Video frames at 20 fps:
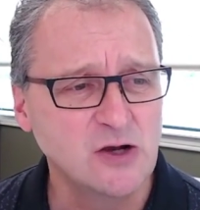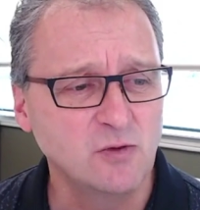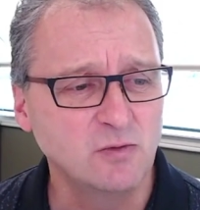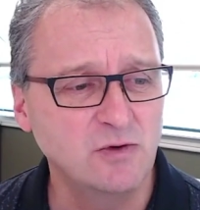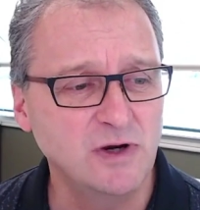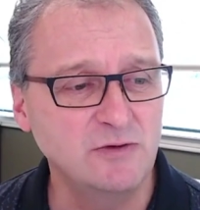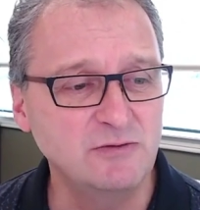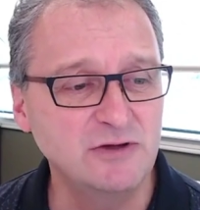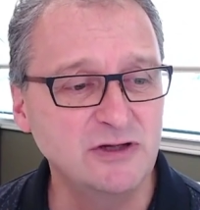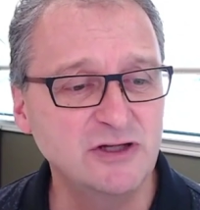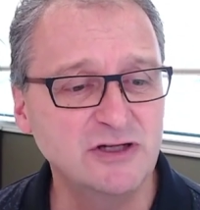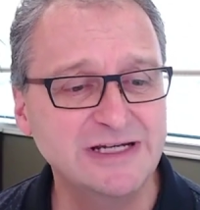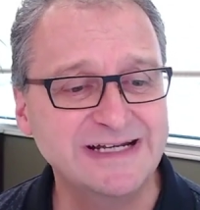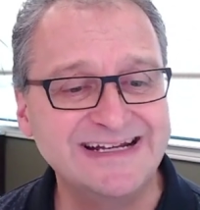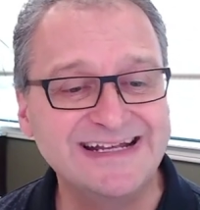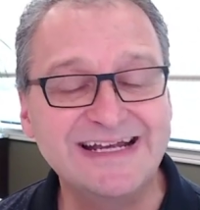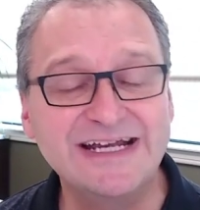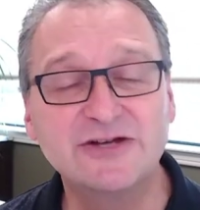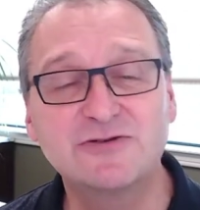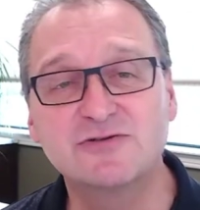When we look at
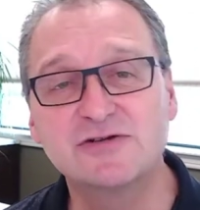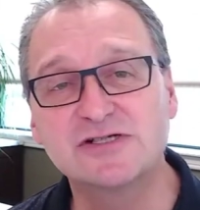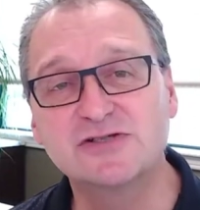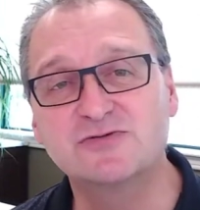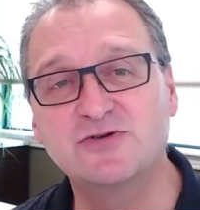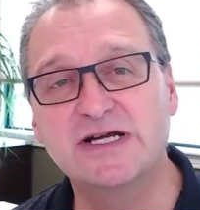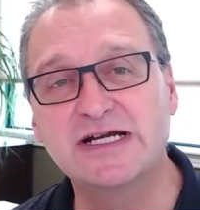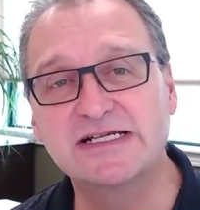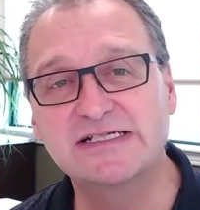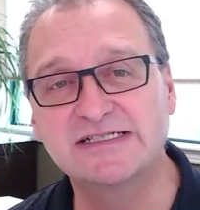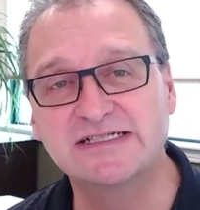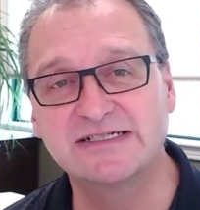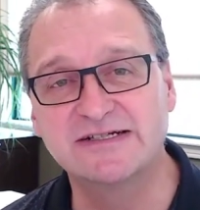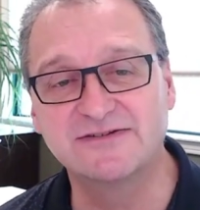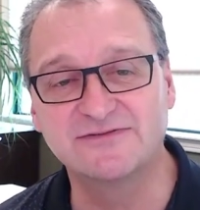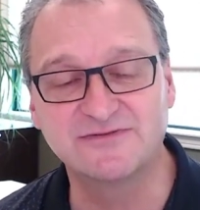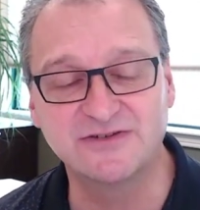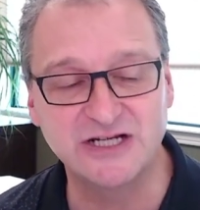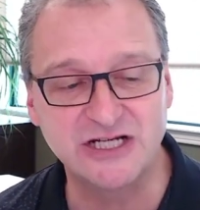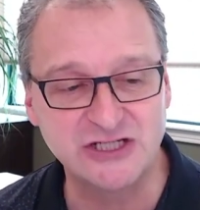interest rates and
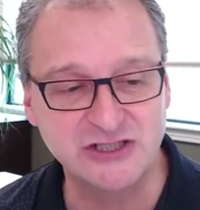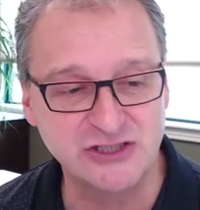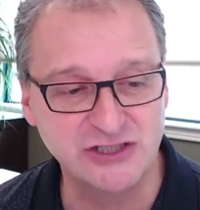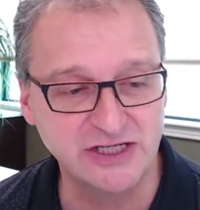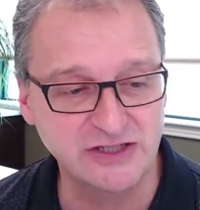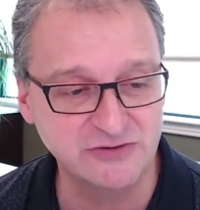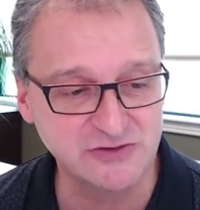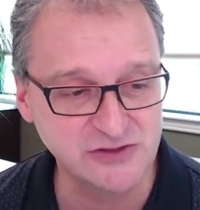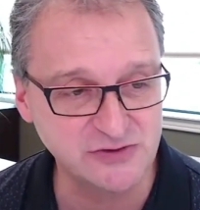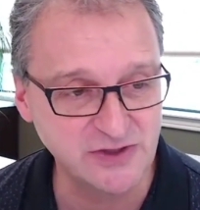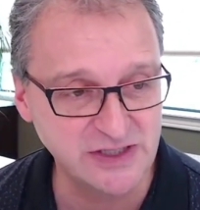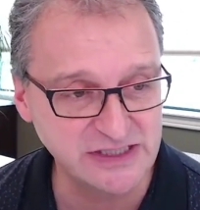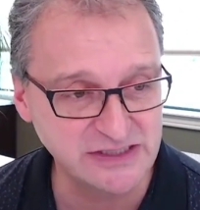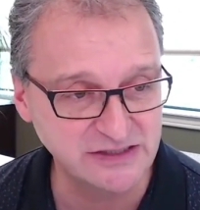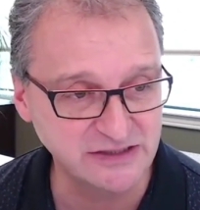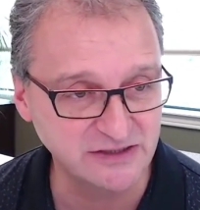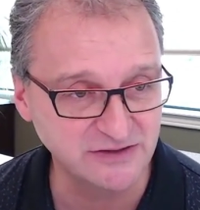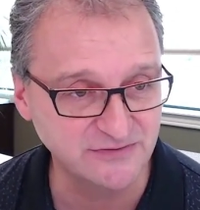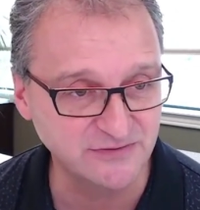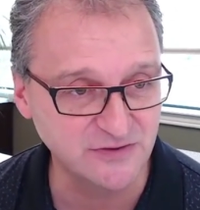inflation, interest rates
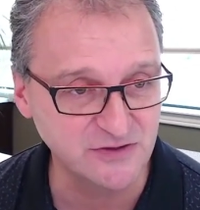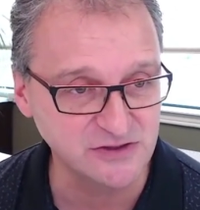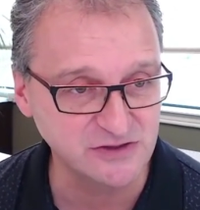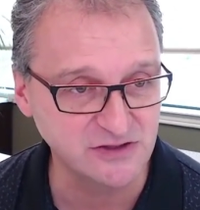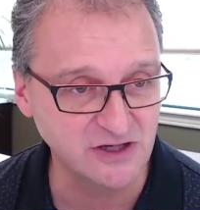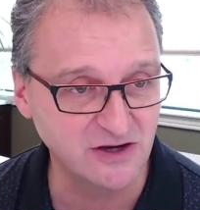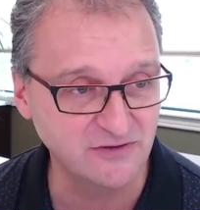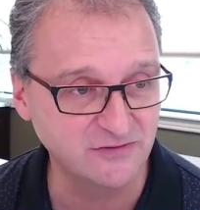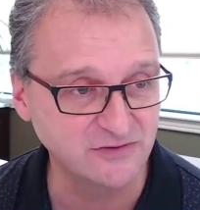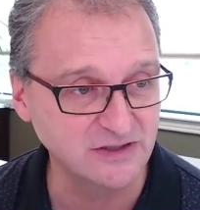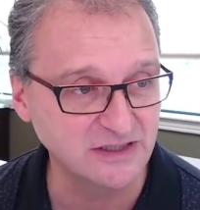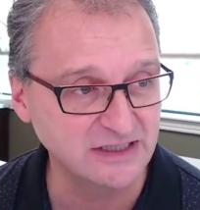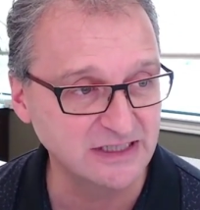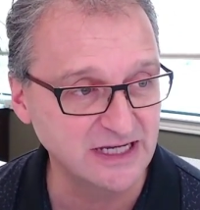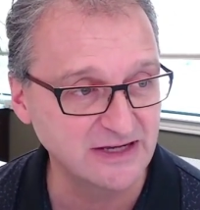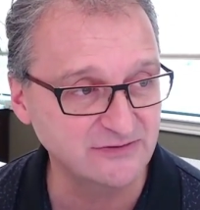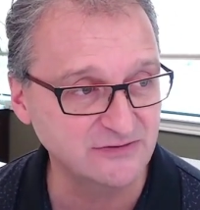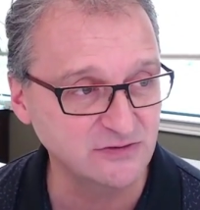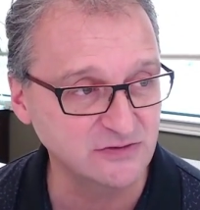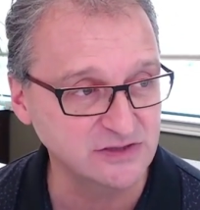here, first off on the
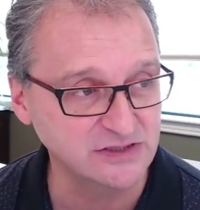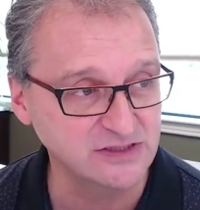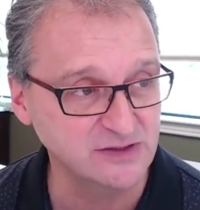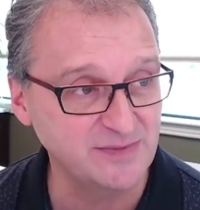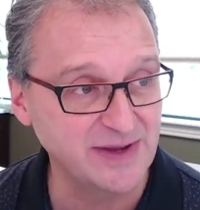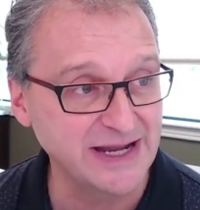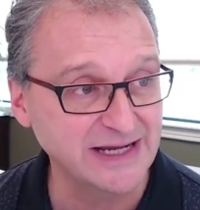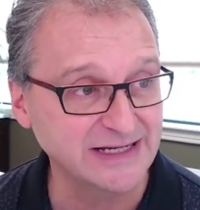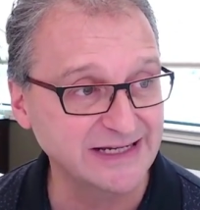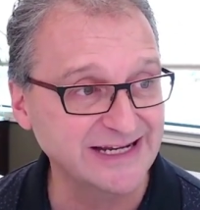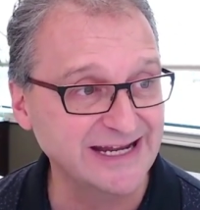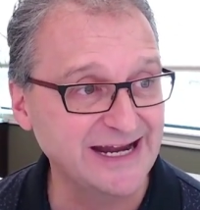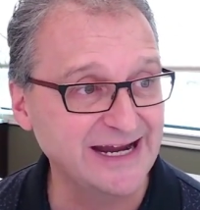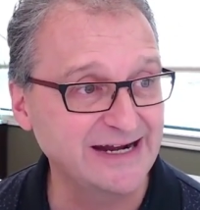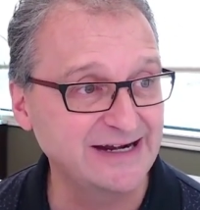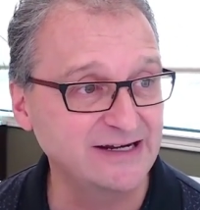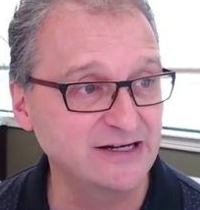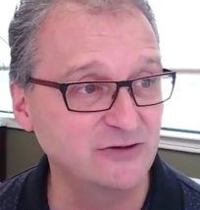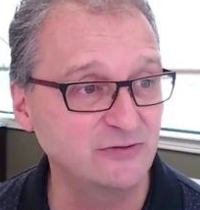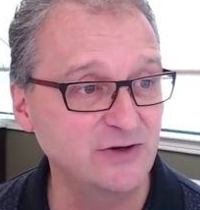left, was the Bank of
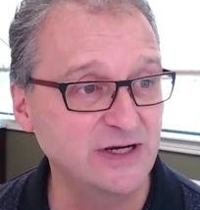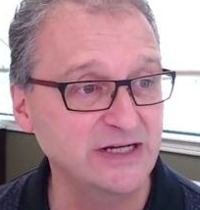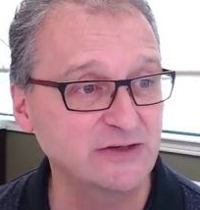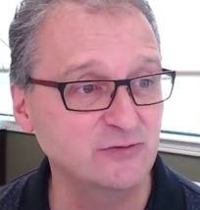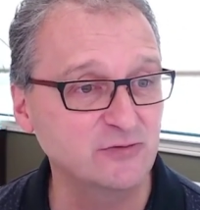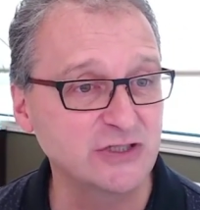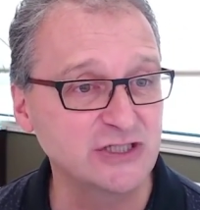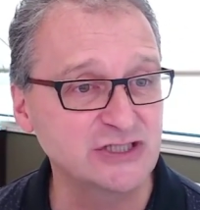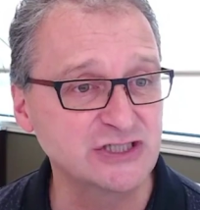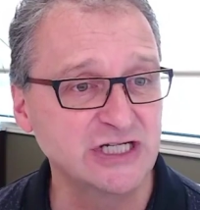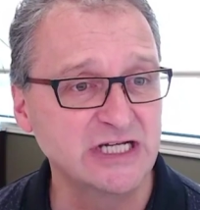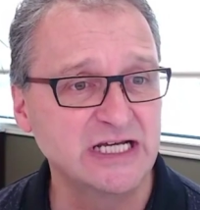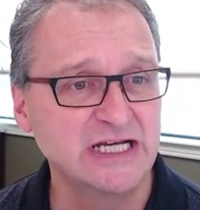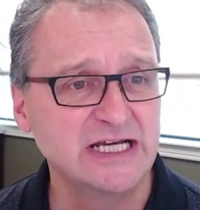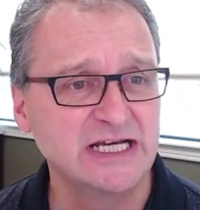Canada rate, which